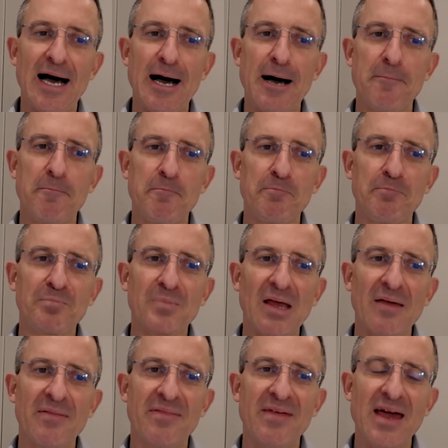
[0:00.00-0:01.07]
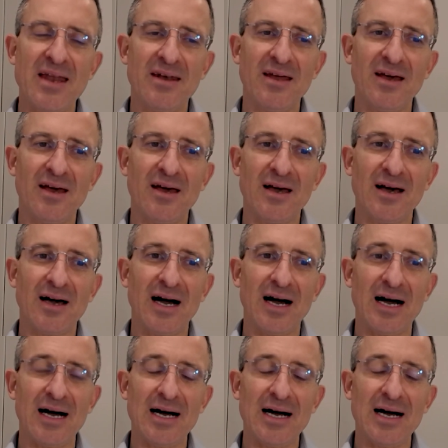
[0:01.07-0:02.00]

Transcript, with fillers: um, then uh,